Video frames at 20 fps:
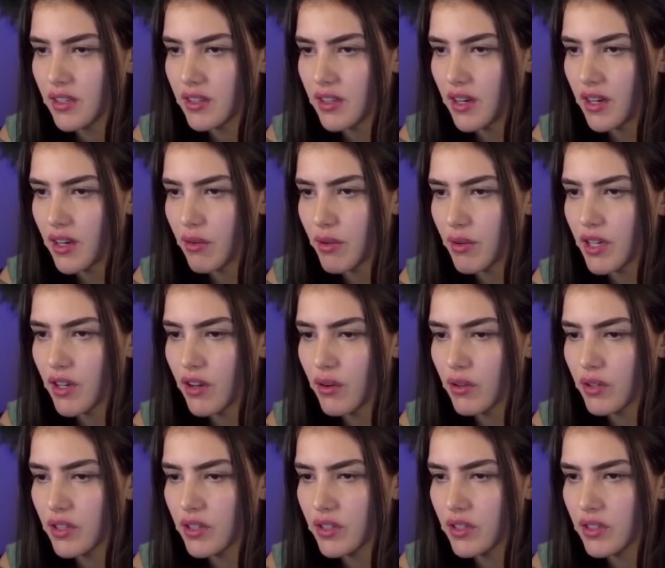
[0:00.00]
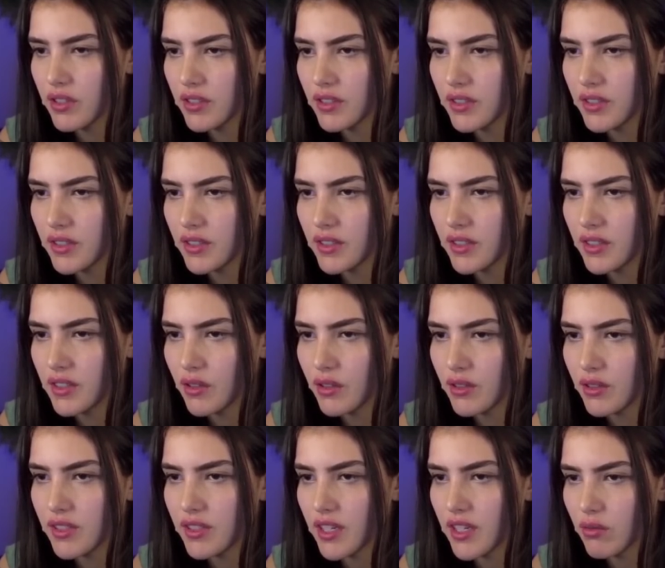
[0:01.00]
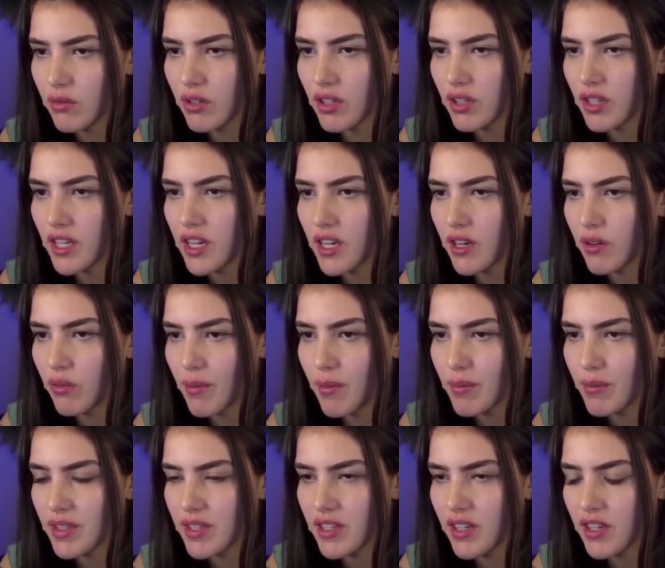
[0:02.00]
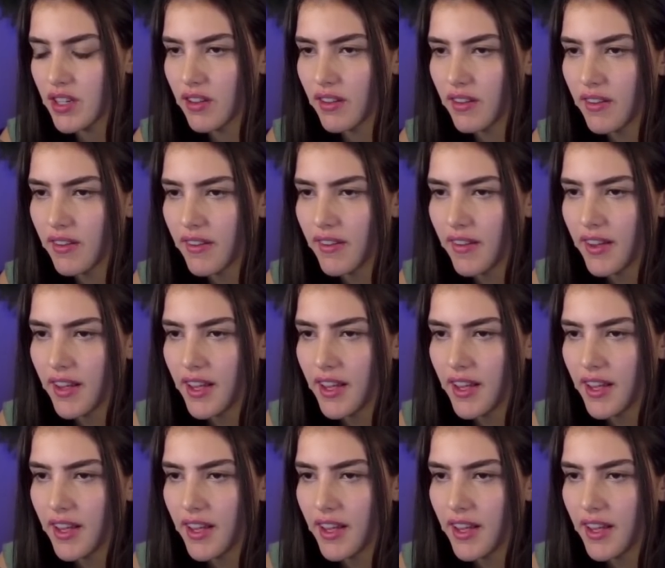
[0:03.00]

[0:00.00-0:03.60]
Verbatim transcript: There we go. We'll take the rook here. We're up material.